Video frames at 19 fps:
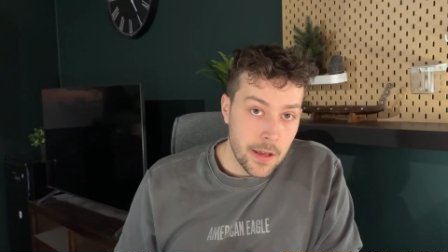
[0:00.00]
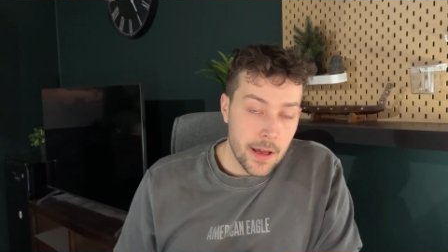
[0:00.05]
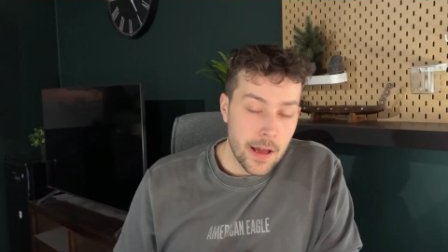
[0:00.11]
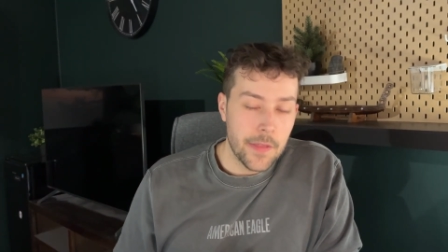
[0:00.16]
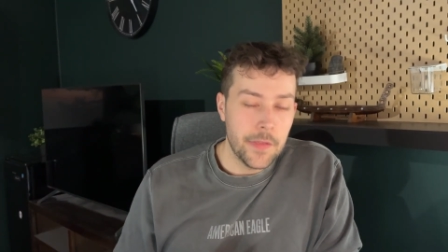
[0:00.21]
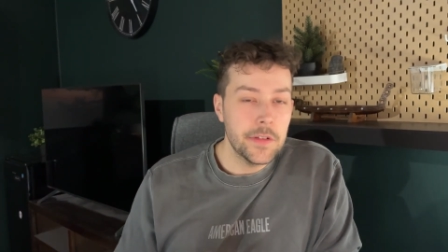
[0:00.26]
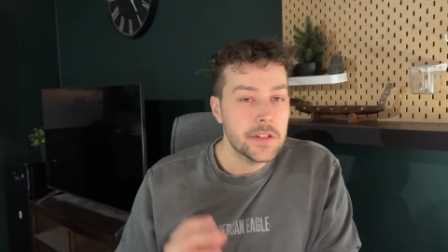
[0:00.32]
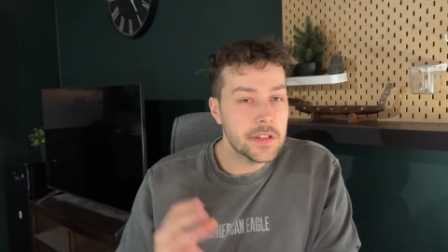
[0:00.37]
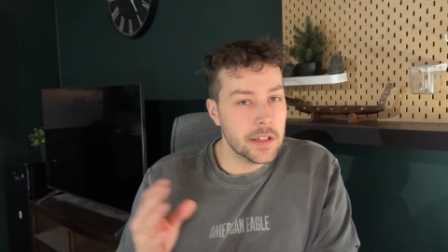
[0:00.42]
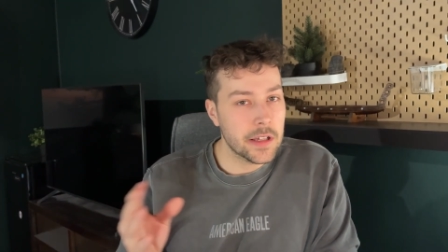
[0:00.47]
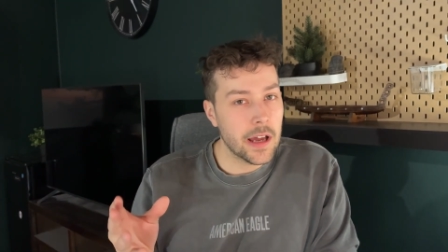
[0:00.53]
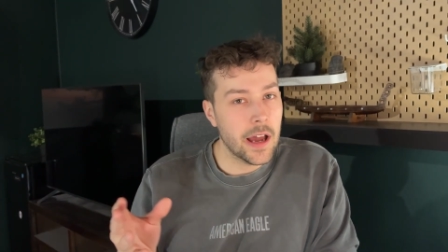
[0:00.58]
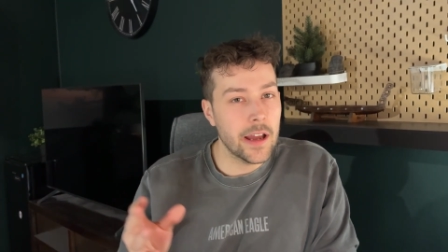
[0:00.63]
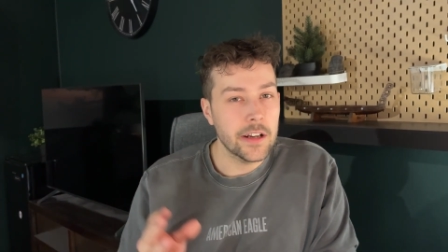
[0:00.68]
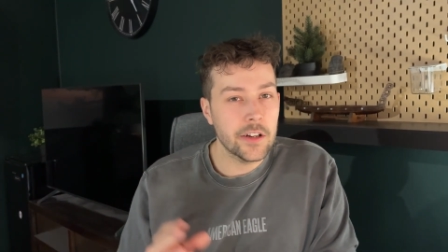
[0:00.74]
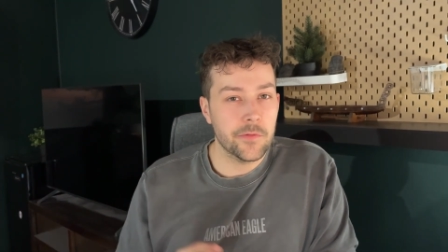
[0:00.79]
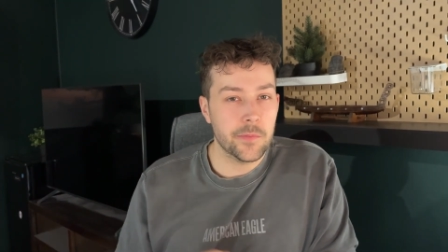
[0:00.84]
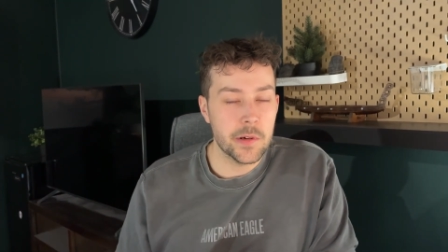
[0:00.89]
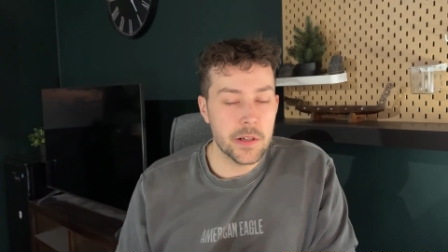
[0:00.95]
and this is the
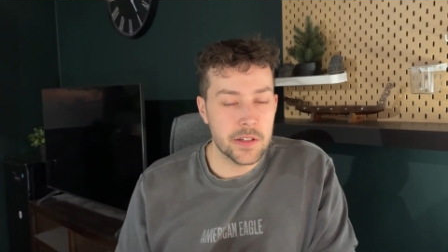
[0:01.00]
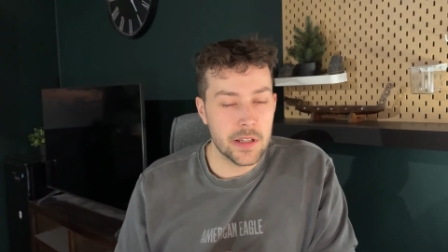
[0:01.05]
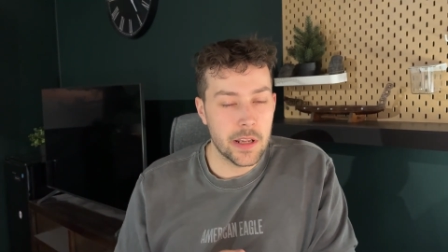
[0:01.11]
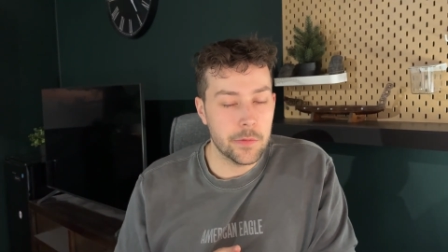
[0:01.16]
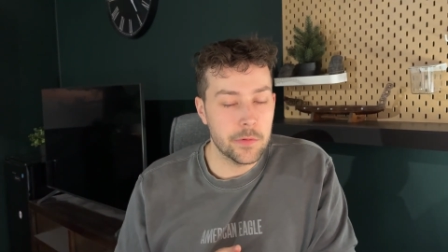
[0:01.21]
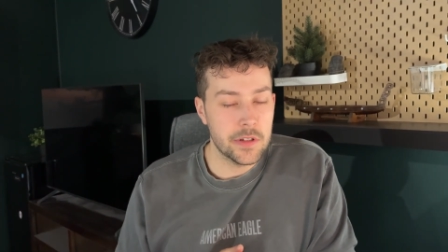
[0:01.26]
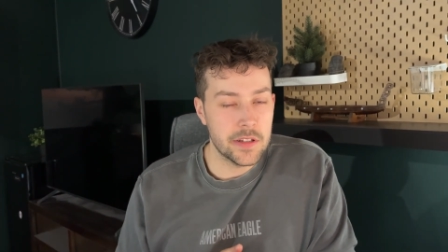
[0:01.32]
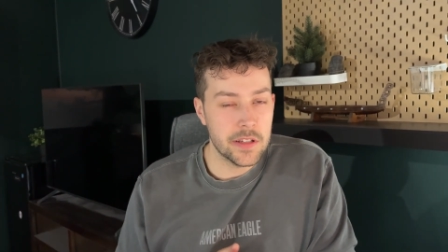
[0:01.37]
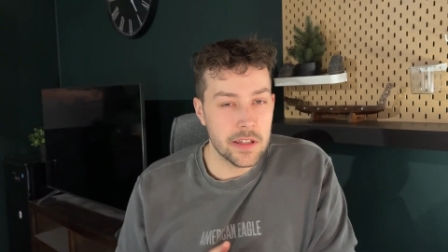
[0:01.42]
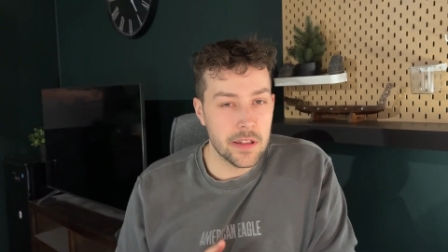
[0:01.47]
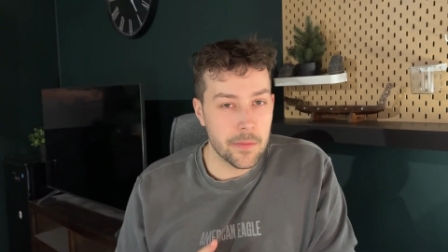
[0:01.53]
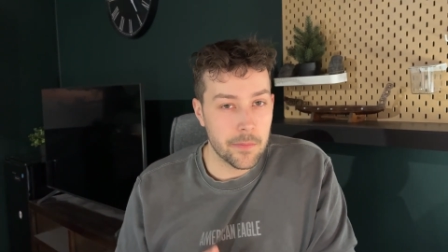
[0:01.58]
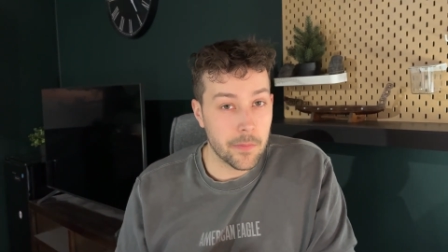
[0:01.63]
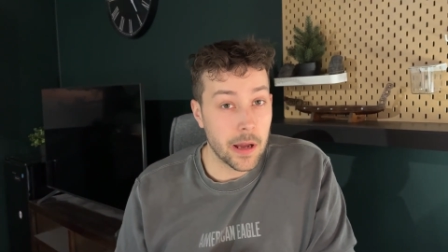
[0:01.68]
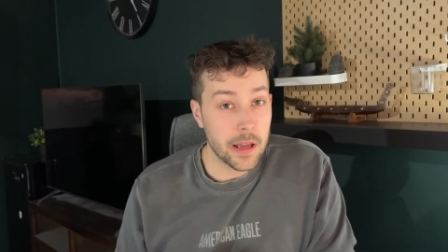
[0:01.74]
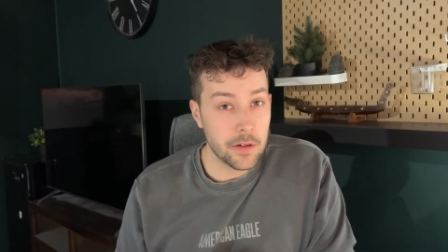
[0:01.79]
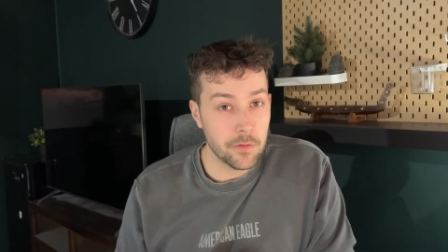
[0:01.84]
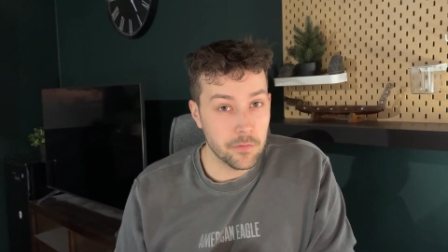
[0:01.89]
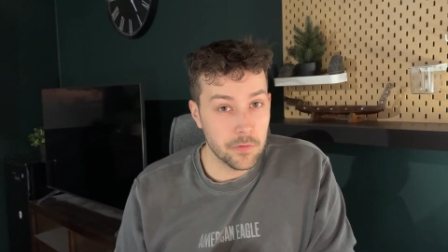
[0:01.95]
kind of person I would see that
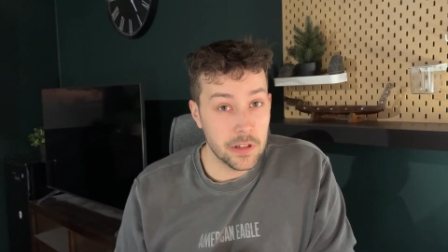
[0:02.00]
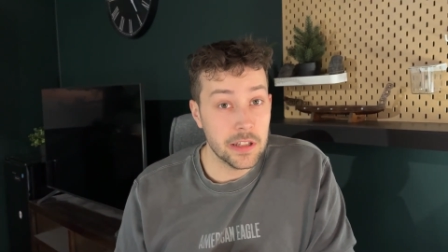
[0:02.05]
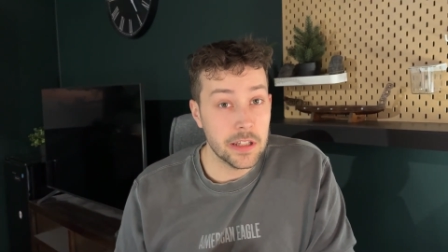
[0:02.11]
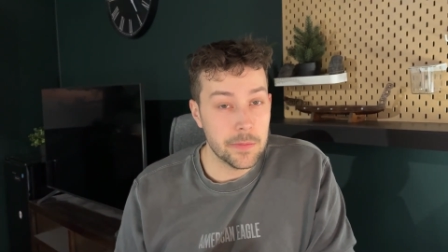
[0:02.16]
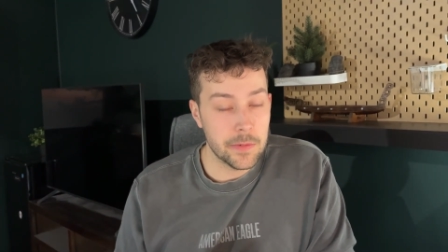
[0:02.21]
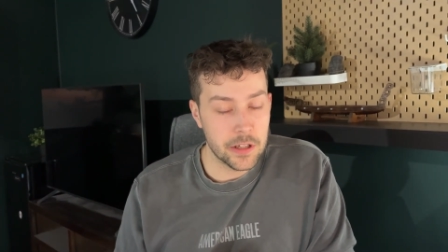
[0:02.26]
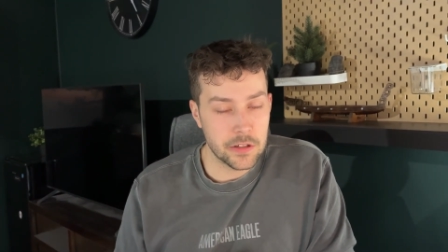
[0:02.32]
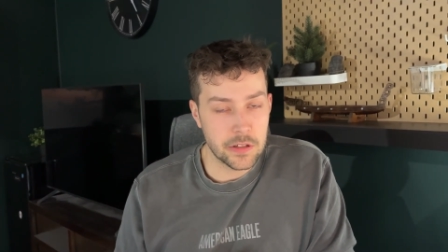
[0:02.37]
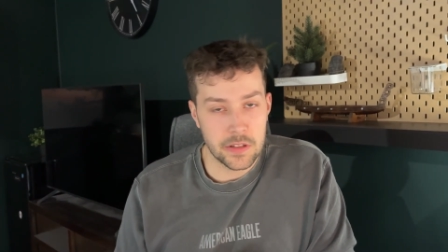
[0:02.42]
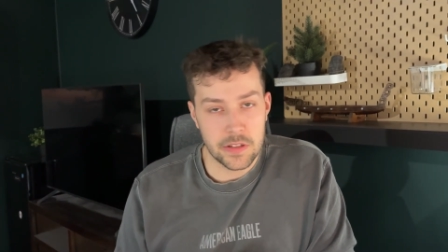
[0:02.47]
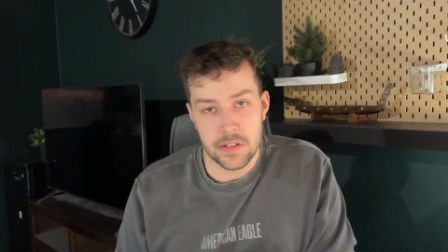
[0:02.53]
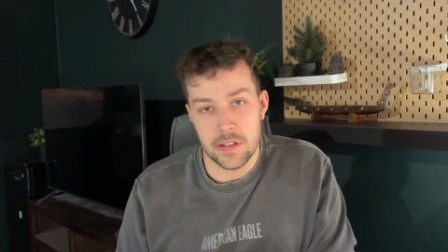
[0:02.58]
might really be interested